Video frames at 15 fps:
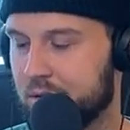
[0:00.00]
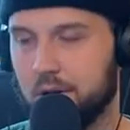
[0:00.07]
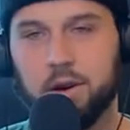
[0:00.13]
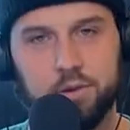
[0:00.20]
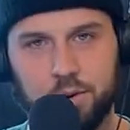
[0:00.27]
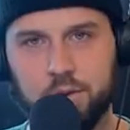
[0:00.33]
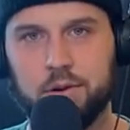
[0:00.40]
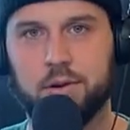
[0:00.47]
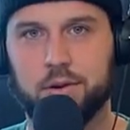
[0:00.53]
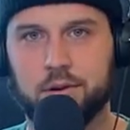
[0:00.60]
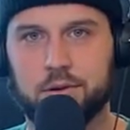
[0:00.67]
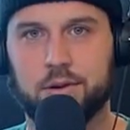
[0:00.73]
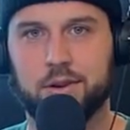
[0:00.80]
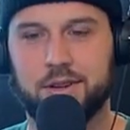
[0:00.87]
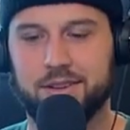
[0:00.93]
cool.
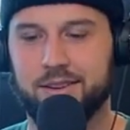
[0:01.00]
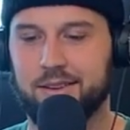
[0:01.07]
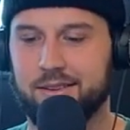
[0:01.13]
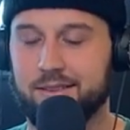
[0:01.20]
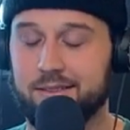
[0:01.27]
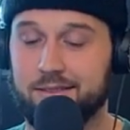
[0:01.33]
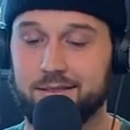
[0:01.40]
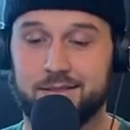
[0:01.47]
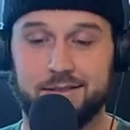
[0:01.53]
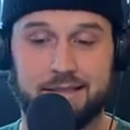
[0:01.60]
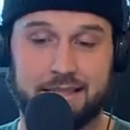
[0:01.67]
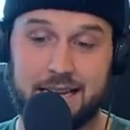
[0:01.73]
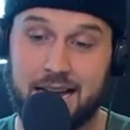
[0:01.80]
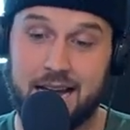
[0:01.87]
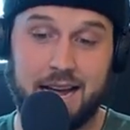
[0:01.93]

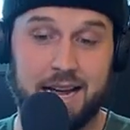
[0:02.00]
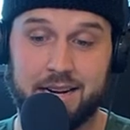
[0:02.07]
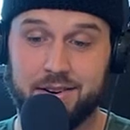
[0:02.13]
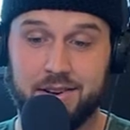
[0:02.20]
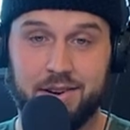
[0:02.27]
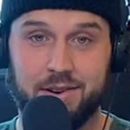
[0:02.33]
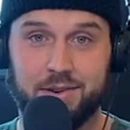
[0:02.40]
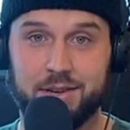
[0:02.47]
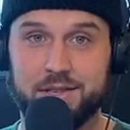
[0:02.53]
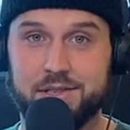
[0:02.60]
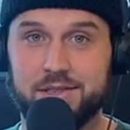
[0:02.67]
Yeah, I don't know what.